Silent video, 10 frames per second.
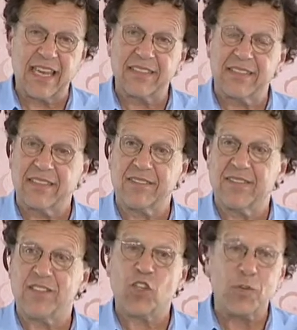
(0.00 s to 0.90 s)
as a
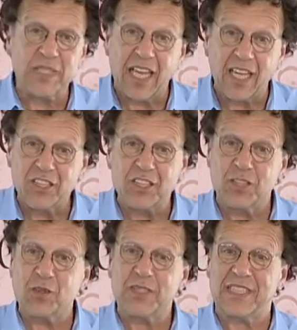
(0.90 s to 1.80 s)
dermatologist
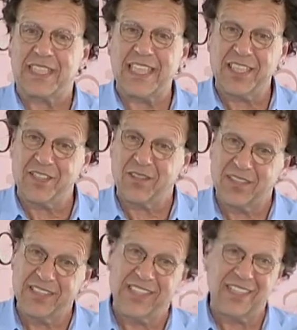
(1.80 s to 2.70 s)
knows skin or
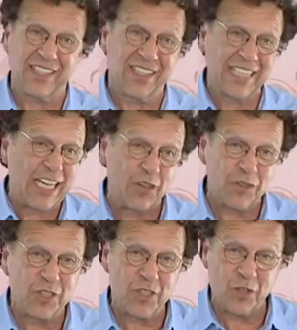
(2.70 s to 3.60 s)
as a, an
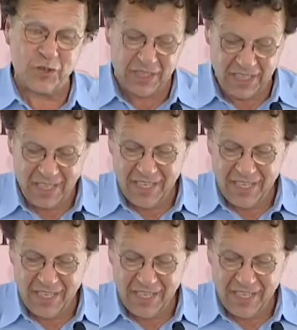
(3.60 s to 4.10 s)
accountant knows,